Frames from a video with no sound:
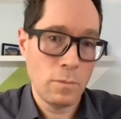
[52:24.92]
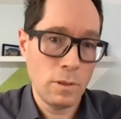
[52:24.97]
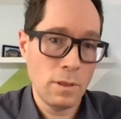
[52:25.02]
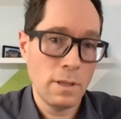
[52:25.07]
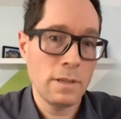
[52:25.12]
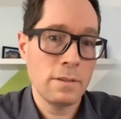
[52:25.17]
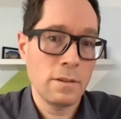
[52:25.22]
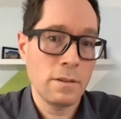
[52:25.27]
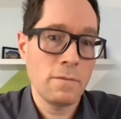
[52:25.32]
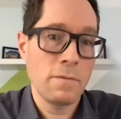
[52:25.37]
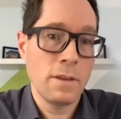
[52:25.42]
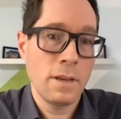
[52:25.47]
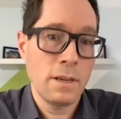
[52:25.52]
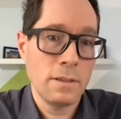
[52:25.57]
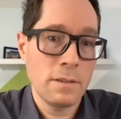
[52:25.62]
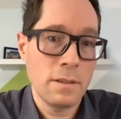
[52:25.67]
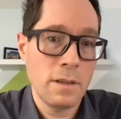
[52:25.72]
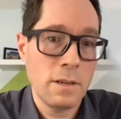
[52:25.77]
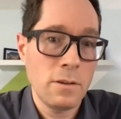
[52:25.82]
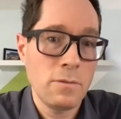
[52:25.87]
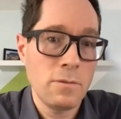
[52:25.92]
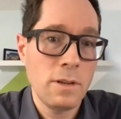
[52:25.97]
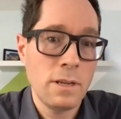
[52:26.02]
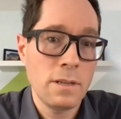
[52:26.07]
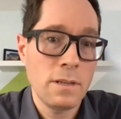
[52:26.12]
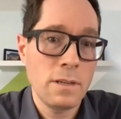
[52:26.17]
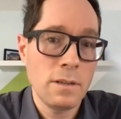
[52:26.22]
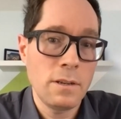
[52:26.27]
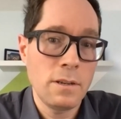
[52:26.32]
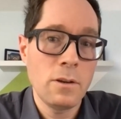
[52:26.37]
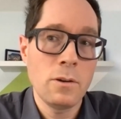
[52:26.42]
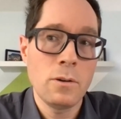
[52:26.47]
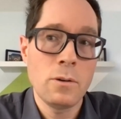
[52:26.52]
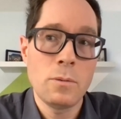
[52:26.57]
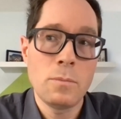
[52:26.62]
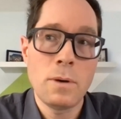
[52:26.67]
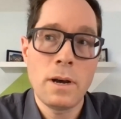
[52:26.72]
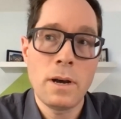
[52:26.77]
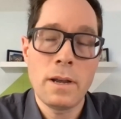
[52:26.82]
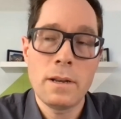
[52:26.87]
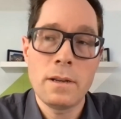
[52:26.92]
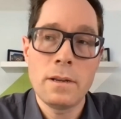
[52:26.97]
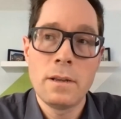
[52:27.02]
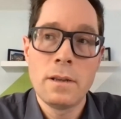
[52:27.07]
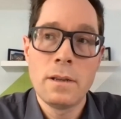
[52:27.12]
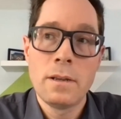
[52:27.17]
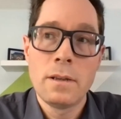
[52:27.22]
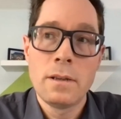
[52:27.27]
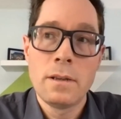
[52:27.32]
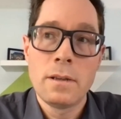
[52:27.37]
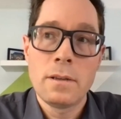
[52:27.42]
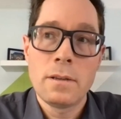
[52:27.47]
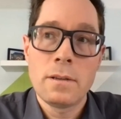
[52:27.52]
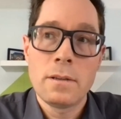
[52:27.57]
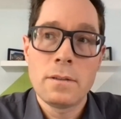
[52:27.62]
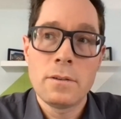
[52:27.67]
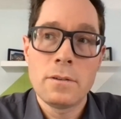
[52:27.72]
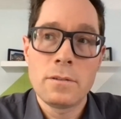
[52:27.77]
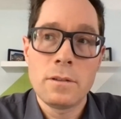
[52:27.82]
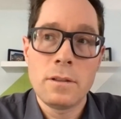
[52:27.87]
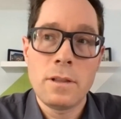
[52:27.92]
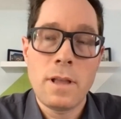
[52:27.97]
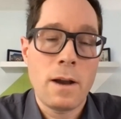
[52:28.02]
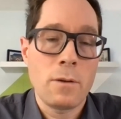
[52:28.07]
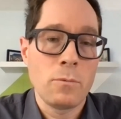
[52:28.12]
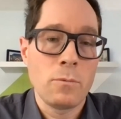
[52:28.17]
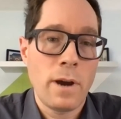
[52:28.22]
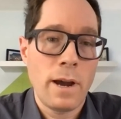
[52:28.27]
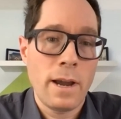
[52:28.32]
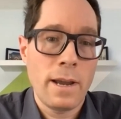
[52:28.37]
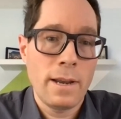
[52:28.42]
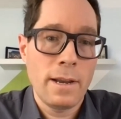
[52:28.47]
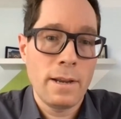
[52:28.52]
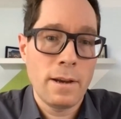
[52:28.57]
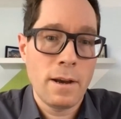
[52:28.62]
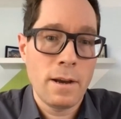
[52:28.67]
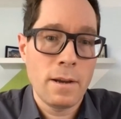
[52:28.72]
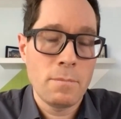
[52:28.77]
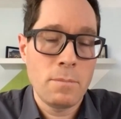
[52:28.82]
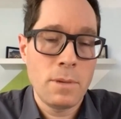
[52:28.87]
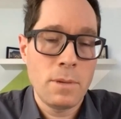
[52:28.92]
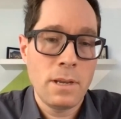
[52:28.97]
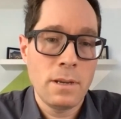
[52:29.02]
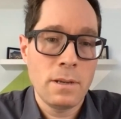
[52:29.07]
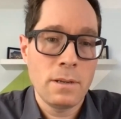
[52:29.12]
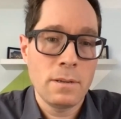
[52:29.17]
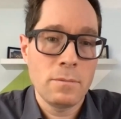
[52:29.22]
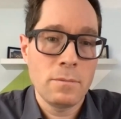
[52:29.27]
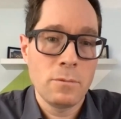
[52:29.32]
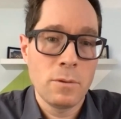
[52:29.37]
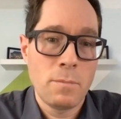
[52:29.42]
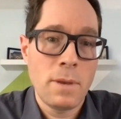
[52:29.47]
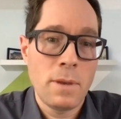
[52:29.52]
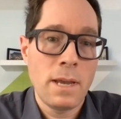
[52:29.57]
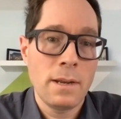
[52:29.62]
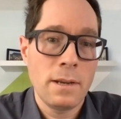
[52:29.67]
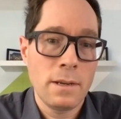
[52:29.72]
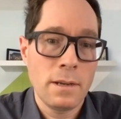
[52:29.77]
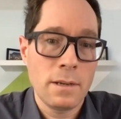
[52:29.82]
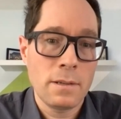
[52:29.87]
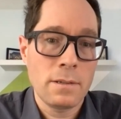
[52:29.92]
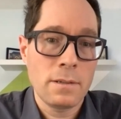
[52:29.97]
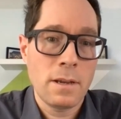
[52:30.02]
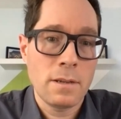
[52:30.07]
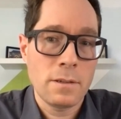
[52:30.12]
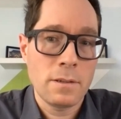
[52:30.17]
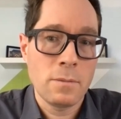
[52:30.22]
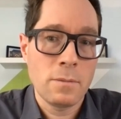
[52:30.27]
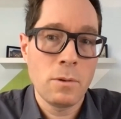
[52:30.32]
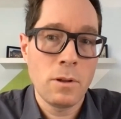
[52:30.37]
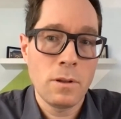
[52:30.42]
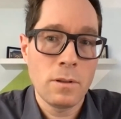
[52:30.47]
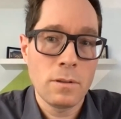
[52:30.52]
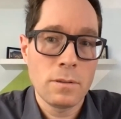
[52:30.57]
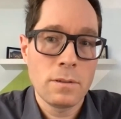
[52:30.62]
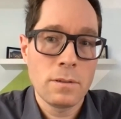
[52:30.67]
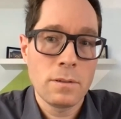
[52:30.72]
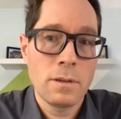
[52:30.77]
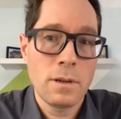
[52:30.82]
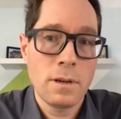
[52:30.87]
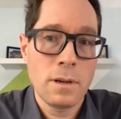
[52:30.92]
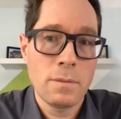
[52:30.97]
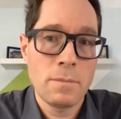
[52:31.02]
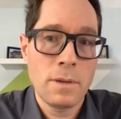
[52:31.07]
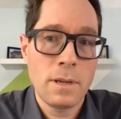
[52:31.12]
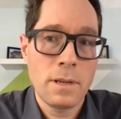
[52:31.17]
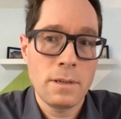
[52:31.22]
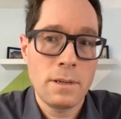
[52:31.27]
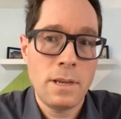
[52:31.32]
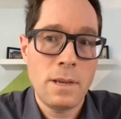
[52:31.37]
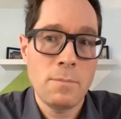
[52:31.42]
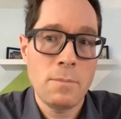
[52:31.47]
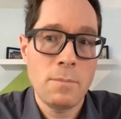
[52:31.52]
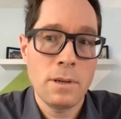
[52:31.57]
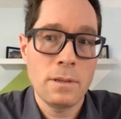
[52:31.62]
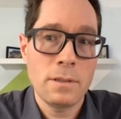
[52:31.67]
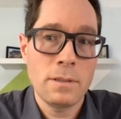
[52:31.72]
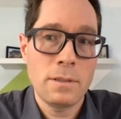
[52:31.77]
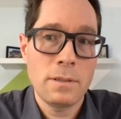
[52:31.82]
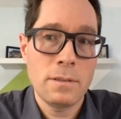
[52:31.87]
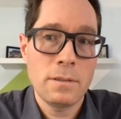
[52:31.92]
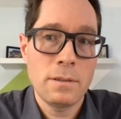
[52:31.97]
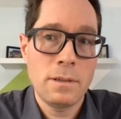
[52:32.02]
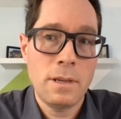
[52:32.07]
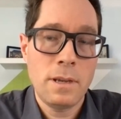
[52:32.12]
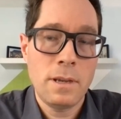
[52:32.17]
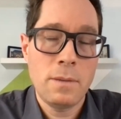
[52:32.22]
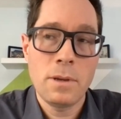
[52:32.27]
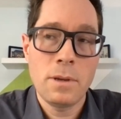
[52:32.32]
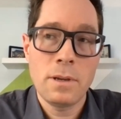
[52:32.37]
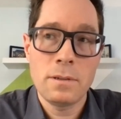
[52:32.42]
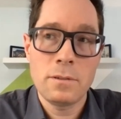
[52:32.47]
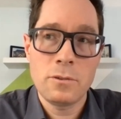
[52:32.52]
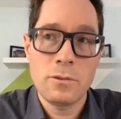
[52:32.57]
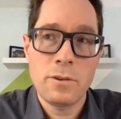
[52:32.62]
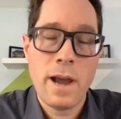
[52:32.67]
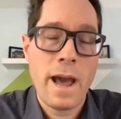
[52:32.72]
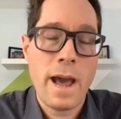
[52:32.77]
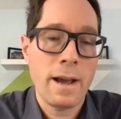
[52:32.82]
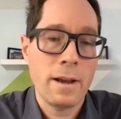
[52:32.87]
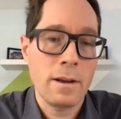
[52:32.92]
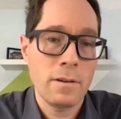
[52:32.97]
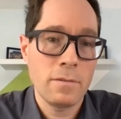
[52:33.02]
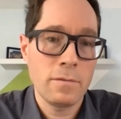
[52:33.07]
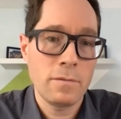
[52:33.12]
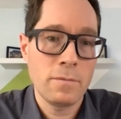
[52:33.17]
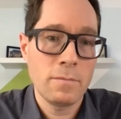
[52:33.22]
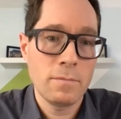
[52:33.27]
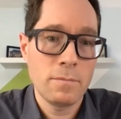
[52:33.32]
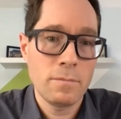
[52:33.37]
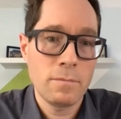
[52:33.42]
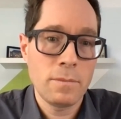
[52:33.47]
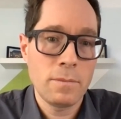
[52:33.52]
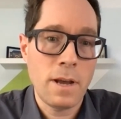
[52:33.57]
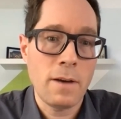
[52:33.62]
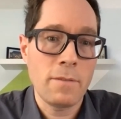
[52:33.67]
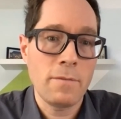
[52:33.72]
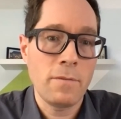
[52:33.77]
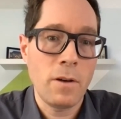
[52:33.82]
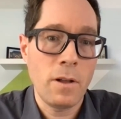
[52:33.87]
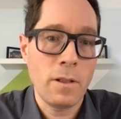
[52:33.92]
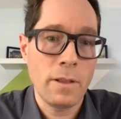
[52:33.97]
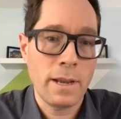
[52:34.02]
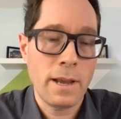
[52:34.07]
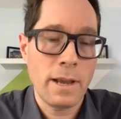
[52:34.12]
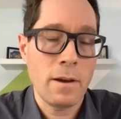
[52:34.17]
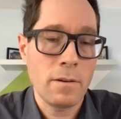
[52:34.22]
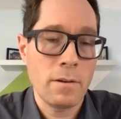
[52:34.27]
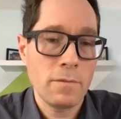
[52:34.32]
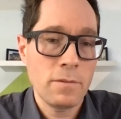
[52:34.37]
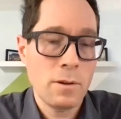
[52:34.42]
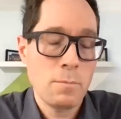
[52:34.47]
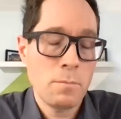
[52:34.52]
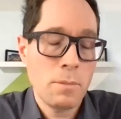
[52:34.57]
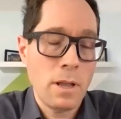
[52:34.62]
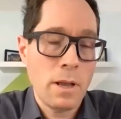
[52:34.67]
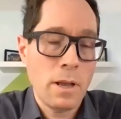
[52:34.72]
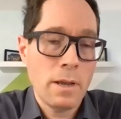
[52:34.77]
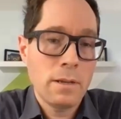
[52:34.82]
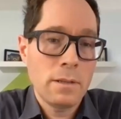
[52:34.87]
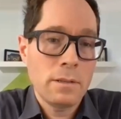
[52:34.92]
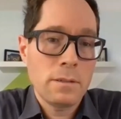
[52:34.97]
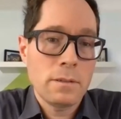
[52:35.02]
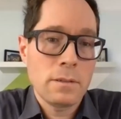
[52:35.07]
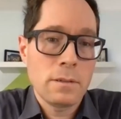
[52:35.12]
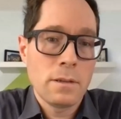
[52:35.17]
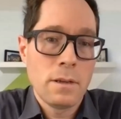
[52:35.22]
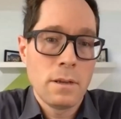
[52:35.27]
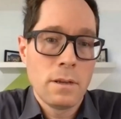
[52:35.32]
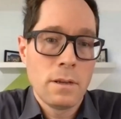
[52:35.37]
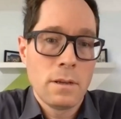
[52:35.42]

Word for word: list of things that you need to do, but there's a lot riding on being remaining accessible um, and keeping keeping track of not falling out of compliance